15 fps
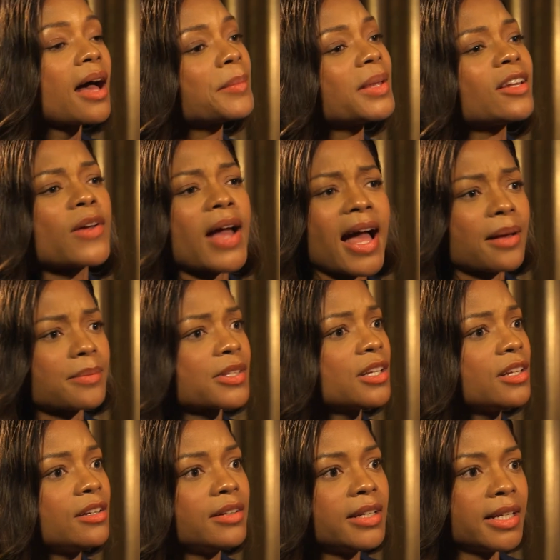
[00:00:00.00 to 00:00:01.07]
I mean, you
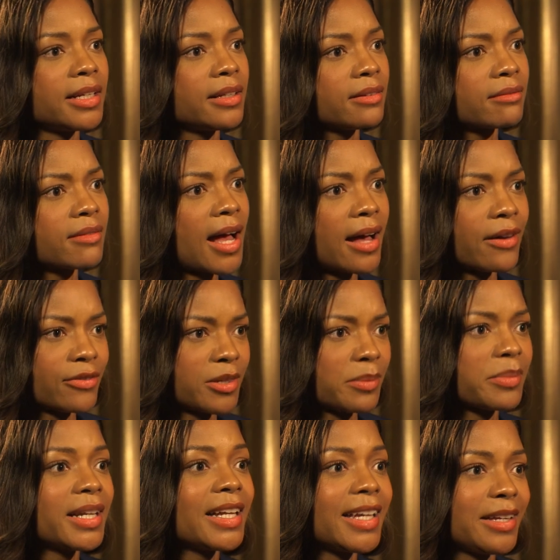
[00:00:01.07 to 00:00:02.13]
absolutely have to
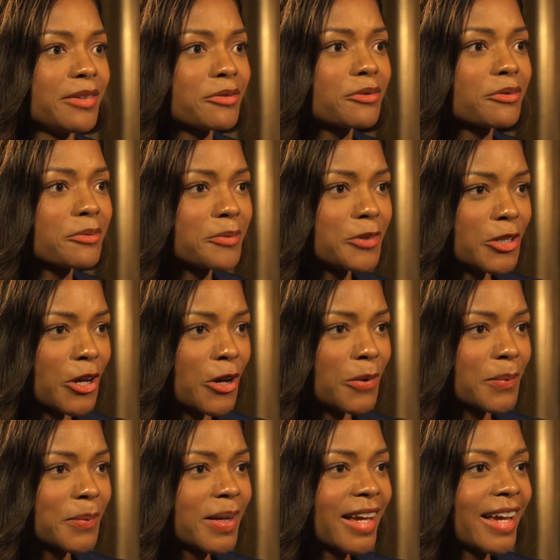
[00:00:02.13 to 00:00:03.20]
believe, you
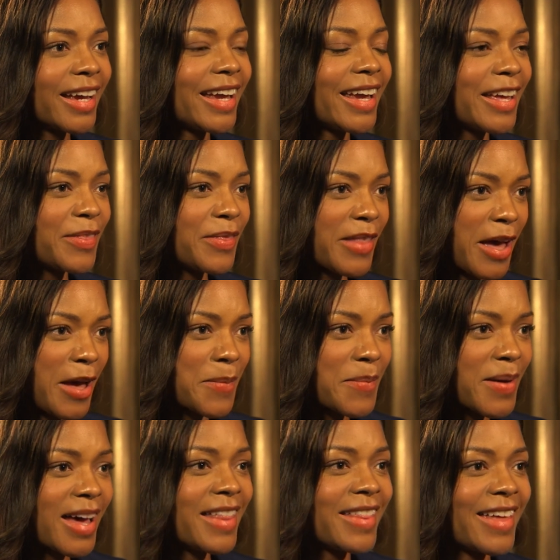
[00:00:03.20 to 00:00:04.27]
know, in
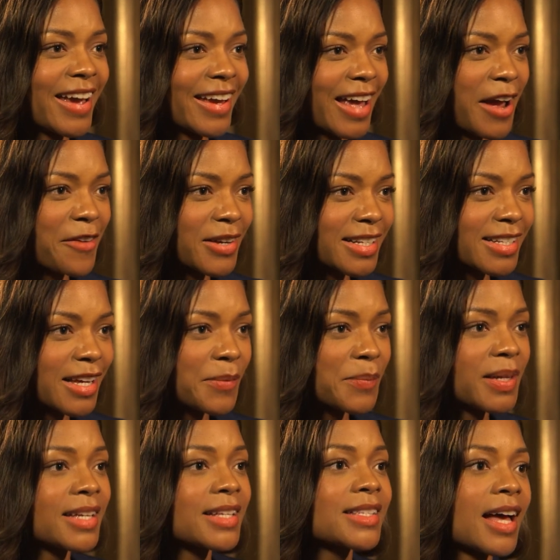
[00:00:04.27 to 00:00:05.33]
them and their character
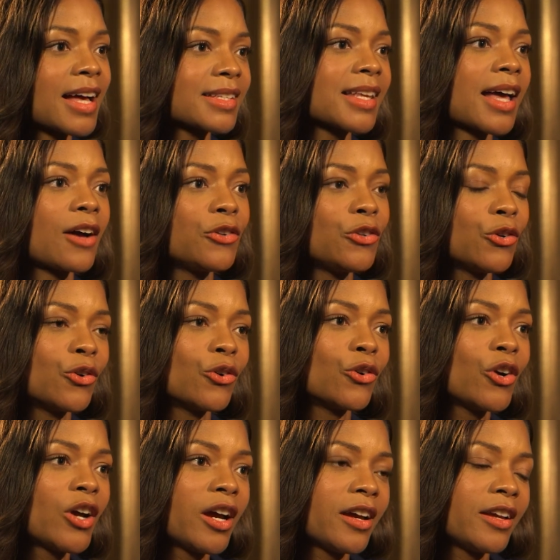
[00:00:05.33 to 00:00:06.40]
because that's how
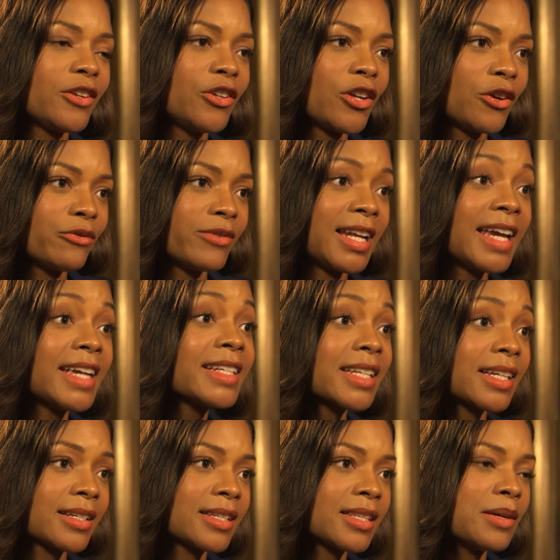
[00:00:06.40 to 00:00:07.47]
you're you know
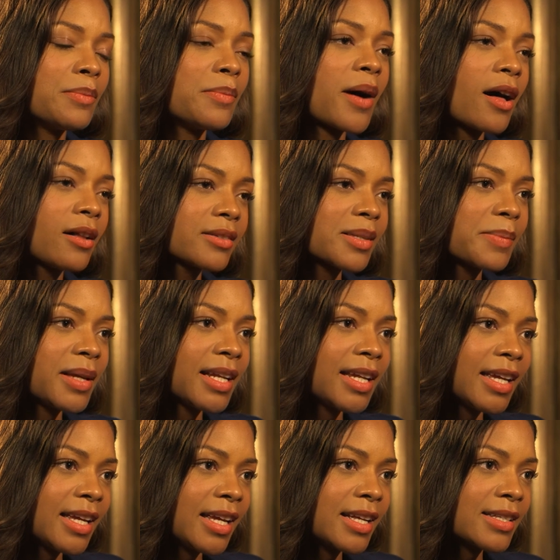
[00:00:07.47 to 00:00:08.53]
relating to them but
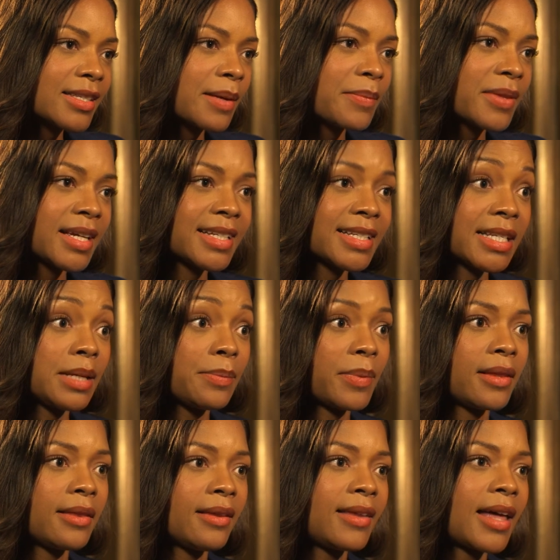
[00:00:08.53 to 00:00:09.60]
ultimately it's something
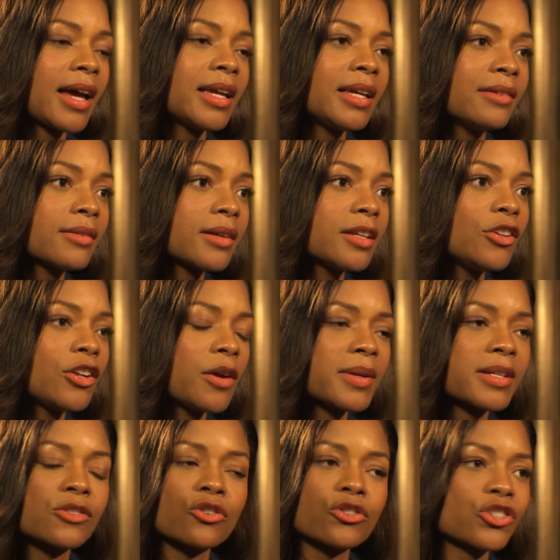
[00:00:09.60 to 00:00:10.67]
deeper than that even you know
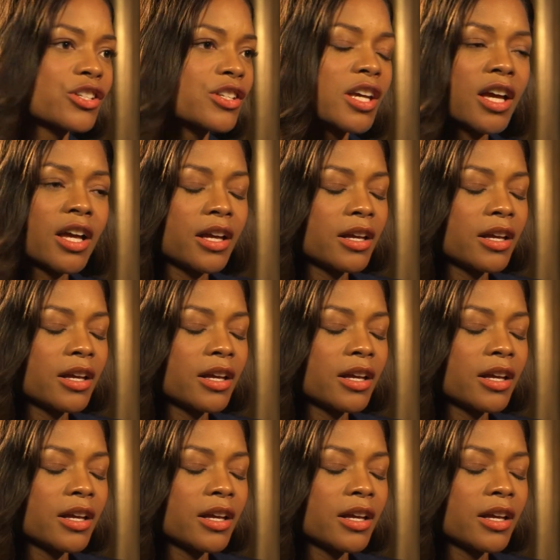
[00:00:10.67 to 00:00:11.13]
it's not just